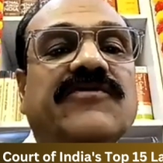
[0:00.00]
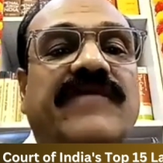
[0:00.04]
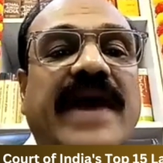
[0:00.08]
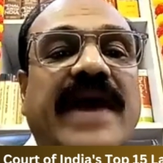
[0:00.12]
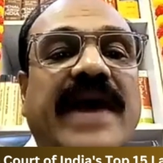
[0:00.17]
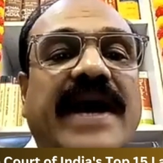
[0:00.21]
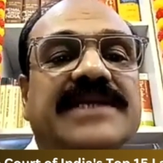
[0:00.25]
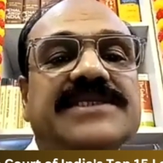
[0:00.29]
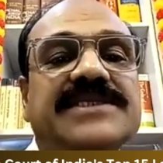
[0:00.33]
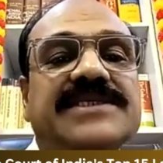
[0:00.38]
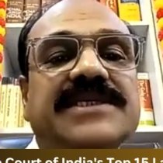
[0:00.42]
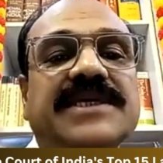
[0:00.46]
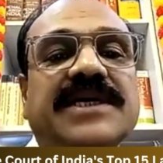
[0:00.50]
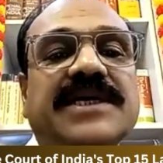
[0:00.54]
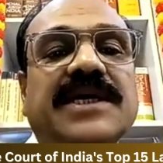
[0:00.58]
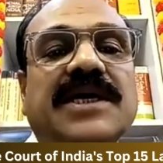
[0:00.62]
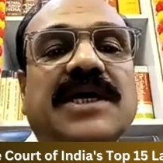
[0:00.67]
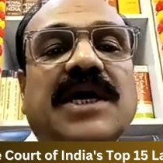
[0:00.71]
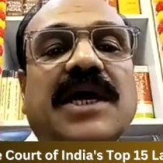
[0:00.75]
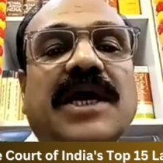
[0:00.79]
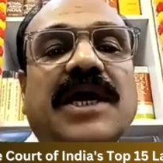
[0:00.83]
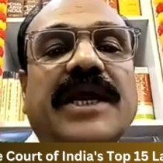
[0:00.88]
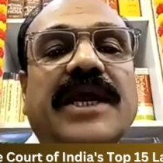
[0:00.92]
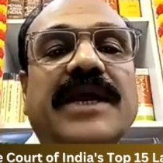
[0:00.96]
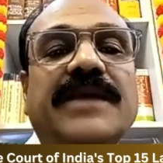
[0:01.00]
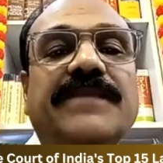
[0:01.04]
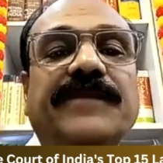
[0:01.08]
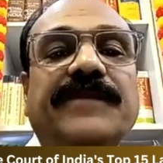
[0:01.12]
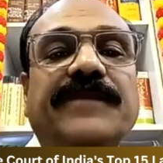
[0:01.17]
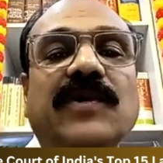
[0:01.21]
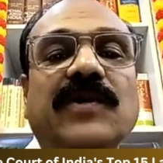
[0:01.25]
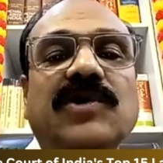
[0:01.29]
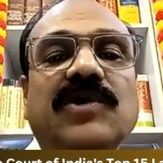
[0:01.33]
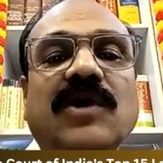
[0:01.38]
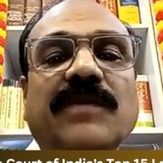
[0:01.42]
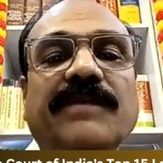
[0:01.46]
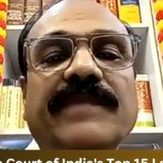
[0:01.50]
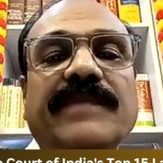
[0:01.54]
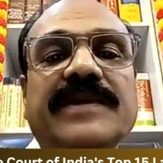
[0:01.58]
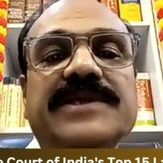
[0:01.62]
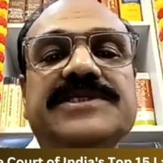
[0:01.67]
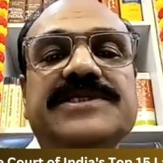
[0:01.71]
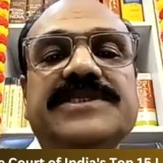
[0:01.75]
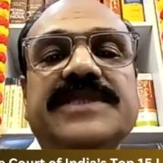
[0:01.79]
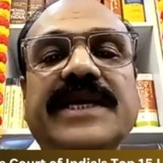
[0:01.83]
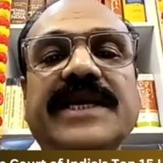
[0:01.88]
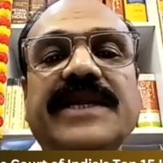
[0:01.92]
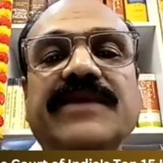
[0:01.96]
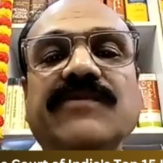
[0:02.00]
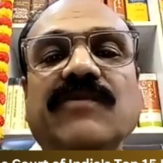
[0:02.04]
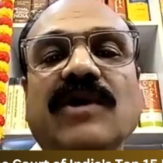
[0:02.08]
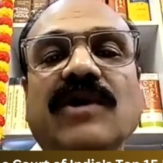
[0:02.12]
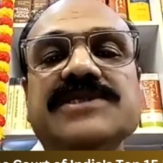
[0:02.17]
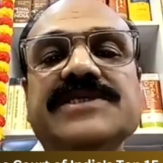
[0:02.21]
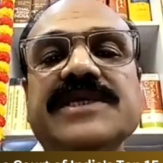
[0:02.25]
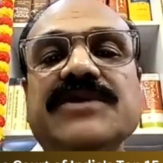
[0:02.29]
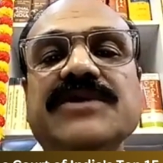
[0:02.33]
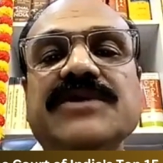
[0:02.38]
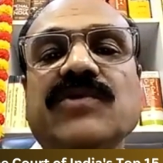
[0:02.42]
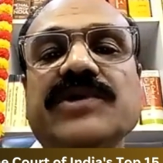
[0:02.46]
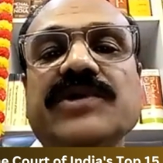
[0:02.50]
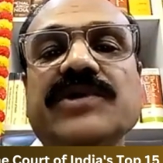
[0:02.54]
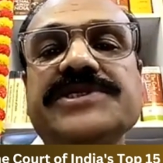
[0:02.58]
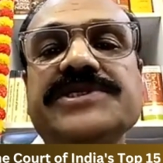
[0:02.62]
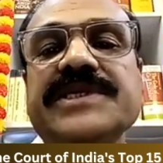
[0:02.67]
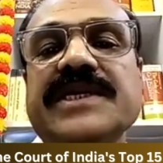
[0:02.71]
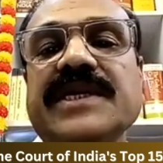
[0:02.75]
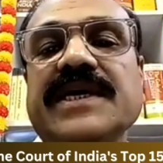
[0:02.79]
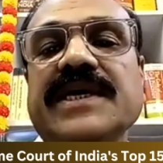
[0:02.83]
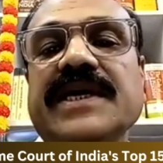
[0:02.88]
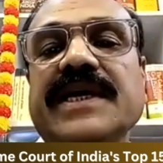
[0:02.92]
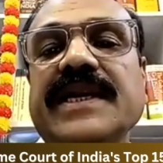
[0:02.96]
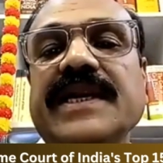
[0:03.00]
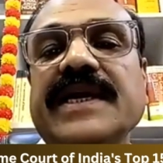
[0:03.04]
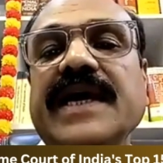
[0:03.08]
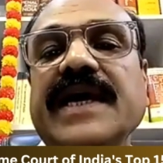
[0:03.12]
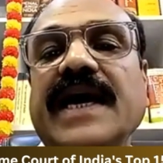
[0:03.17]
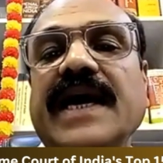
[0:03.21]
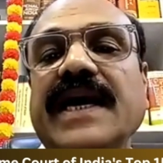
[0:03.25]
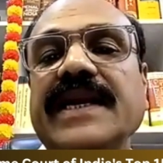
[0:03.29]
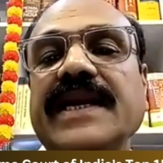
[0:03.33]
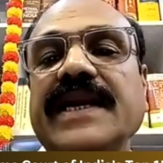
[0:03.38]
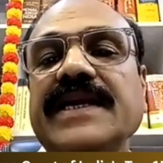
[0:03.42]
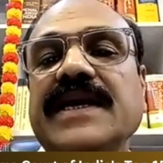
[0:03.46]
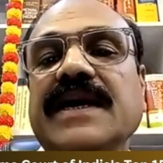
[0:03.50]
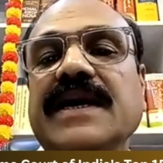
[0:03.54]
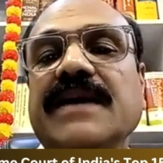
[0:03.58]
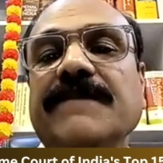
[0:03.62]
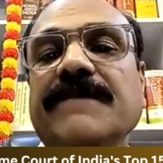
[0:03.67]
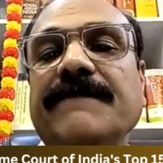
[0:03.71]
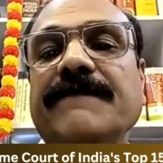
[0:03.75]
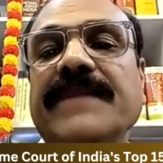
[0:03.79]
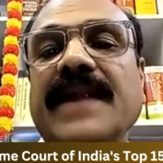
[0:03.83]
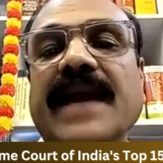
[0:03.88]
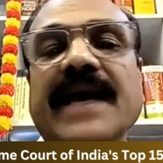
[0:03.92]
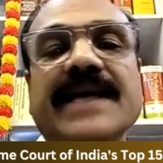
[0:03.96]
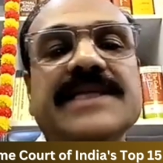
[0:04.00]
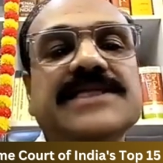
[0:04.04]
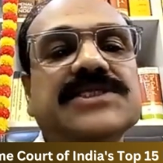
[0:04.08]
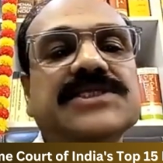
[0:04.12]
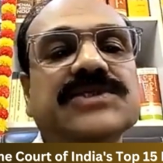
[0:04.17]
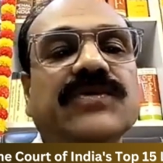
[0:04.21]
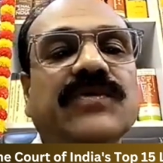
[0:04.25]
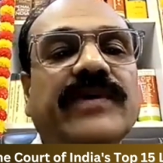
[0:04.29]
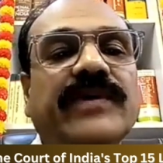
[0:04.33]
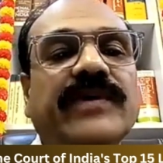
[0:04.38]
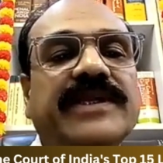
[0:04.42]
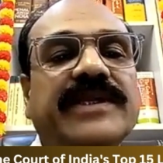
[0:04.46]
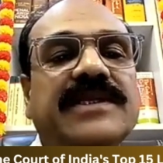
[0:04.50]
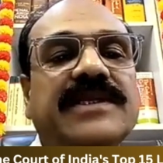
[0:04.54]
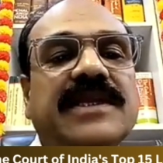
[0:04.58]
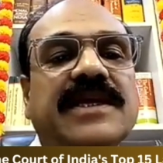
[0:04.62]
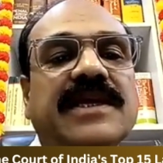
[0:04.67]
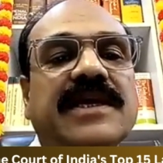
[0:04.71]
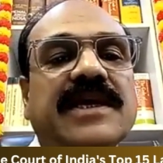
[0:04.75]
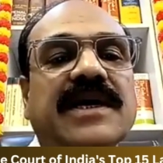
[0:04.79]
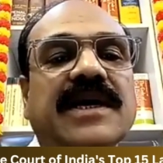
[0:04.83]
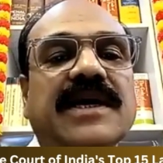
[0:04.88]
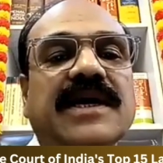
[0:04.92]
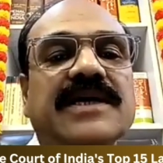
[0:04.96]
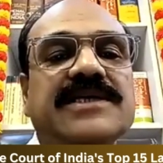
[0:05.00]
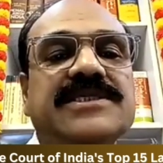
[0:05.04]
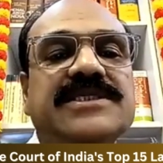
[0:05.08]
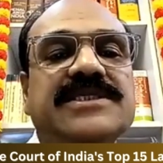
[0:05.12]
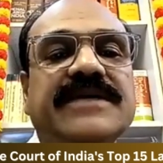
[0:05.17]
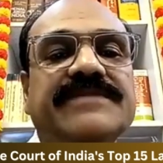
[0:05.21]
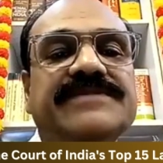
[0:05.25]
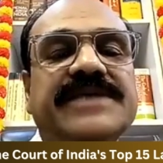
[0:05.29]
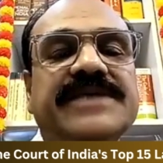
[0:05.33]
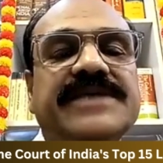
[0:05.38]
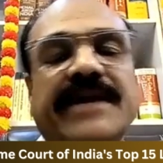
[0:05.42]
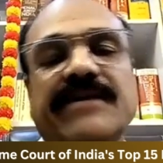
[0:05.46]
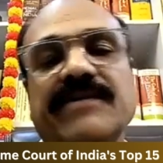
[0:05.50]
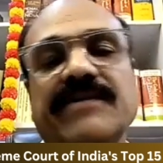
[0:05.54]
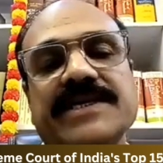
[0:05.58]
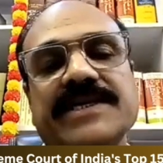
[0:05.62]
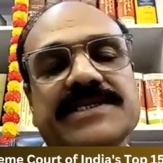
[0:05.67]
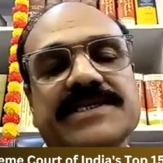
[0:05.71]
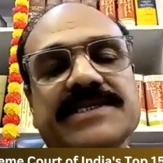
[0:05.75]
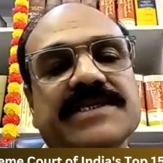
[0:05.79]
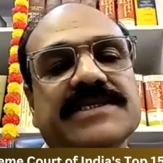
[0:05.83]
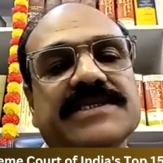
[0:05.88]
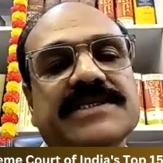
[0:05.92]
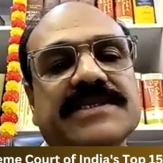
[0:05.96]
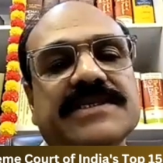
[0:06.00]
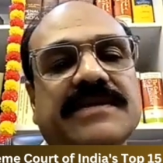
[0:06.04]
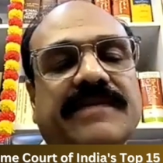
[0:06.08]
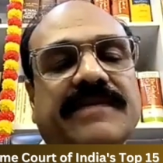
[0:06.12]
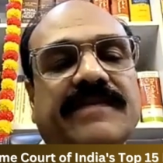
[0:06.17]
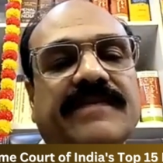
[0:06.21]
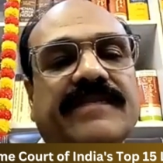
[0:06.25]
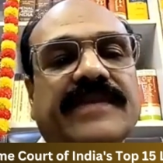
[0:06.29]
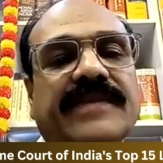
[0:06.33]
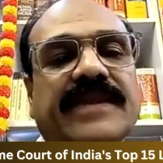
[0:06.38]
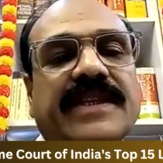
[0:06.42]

Facts: import of machinery was in question regarding compliance with customs regulations.